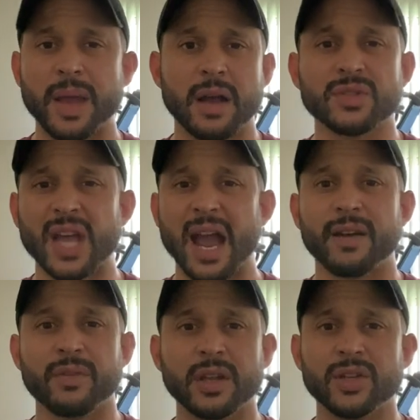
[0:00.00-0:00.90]
pounds
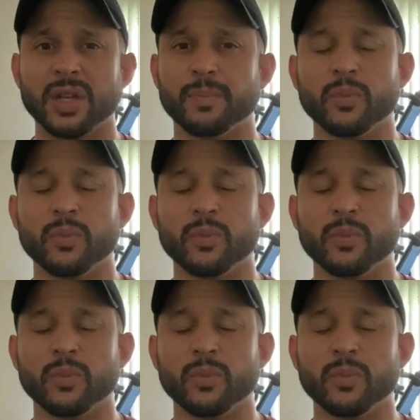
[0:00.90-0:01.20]
average